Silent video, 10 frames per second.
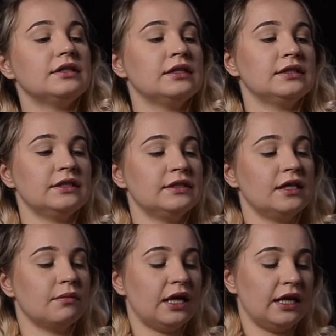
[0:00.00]
It's a
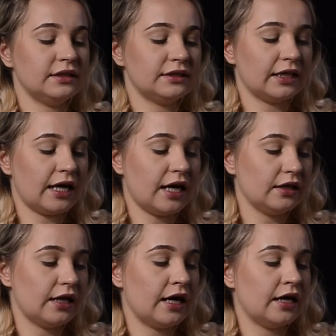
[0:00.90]
Sigma lens
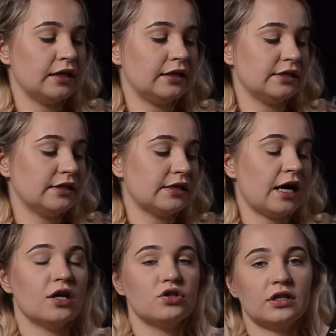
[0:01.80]
again, and this is
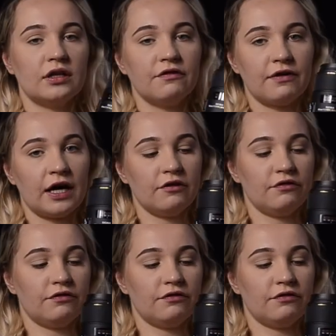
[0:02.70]
105